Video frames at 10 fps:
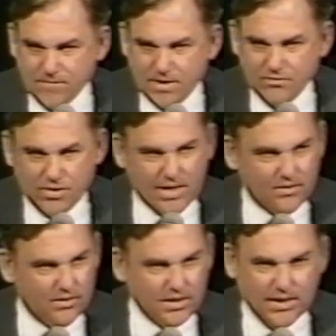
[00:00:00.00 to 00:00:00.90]
And without
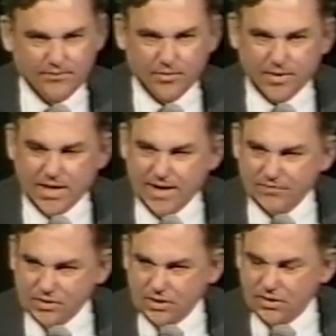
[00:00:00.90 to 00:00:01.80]
looking up from the
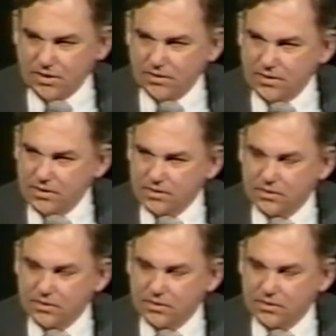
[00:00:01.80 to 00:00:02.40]
canvas, he turned